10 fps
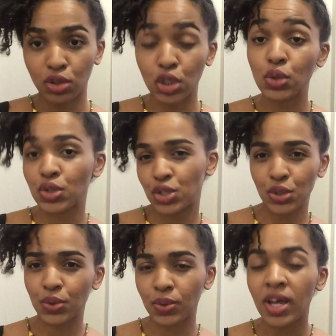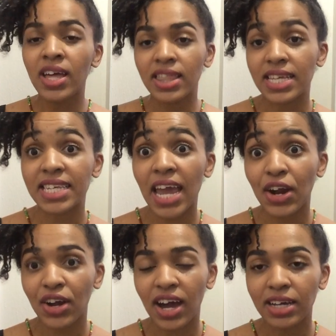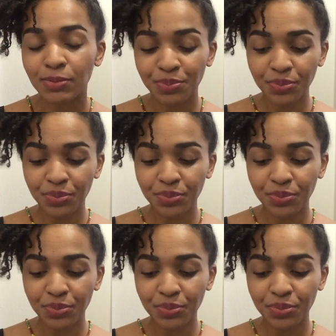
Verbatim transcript: used to this haircut